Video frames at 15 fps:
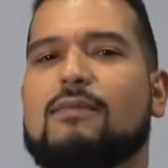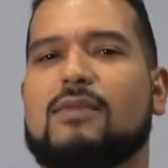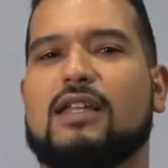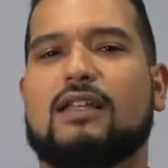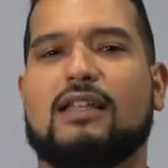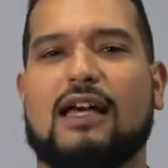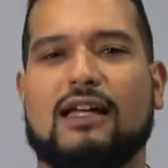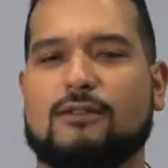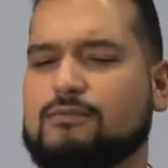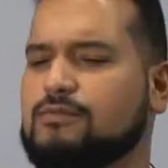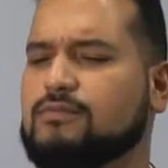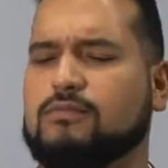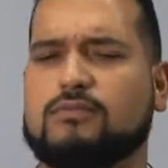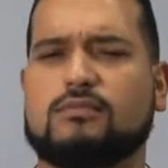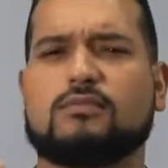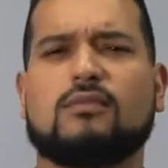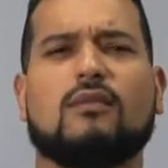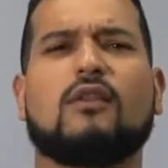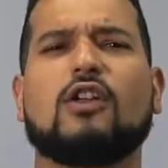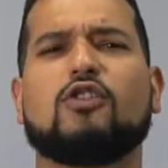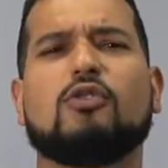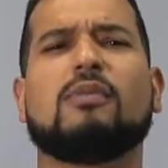mean that
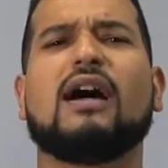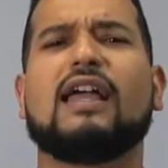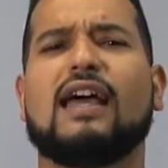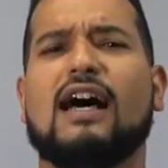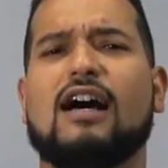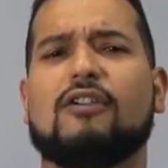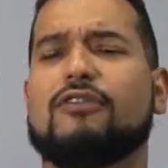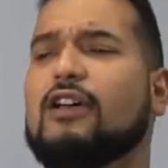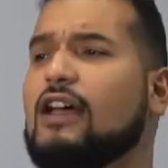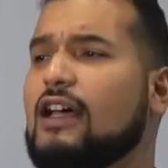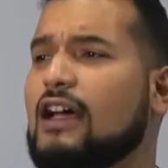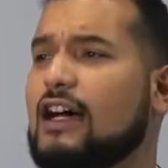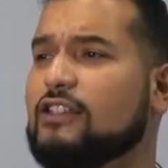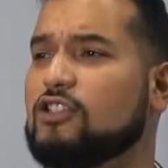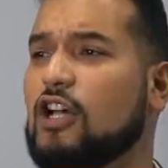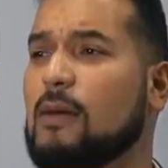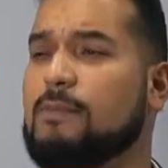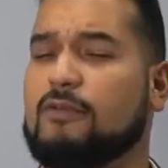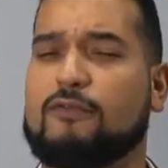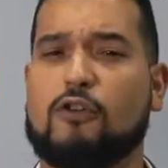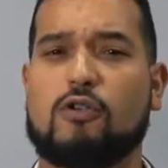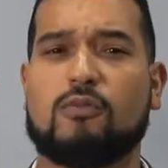you might have a top
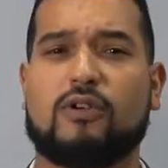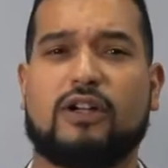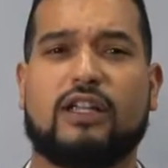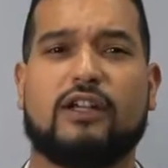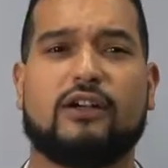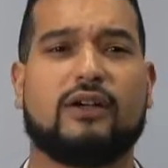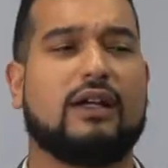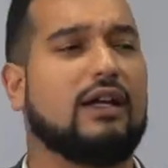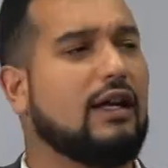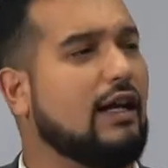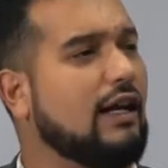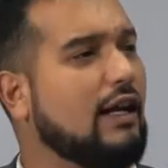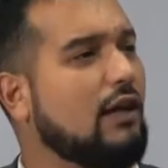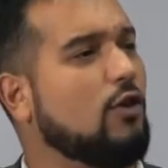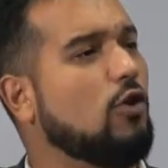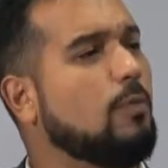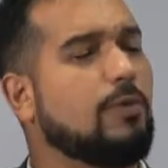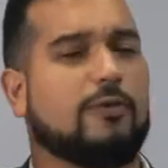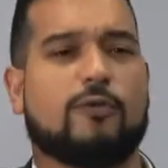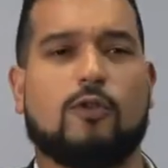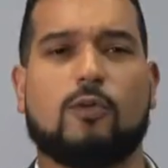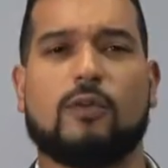performer here and a low
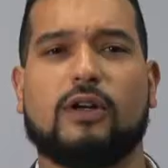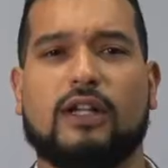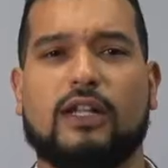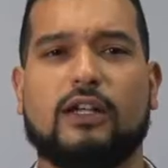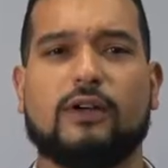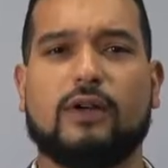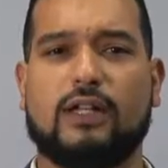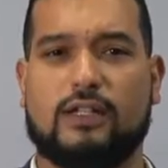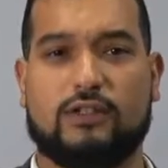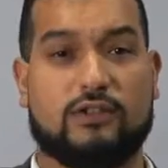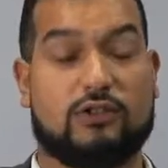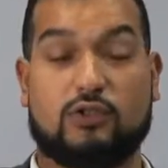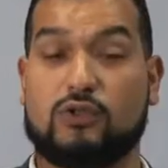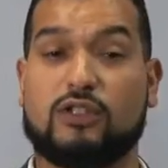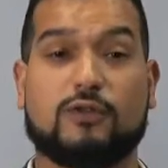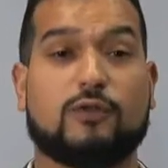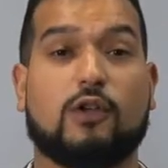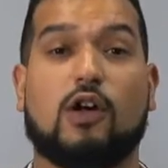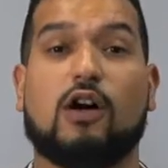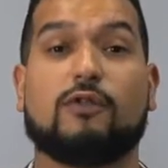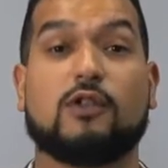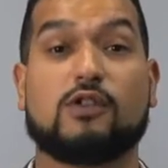performer here in 2
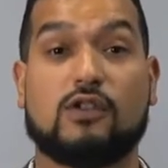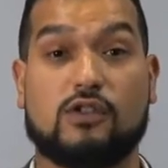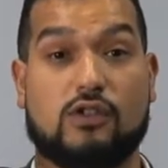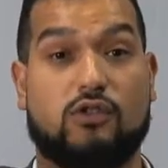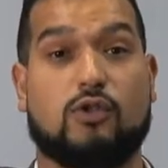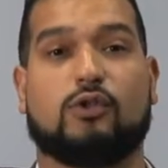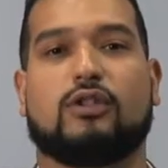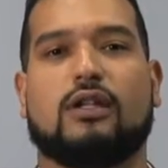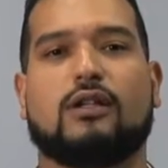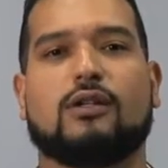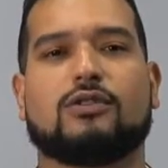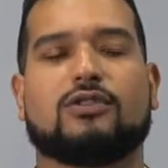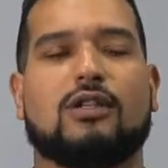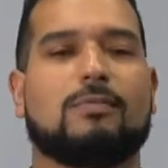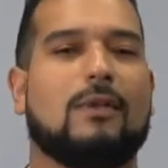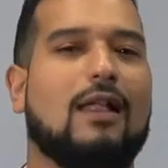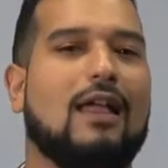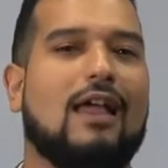different offices in your dealership.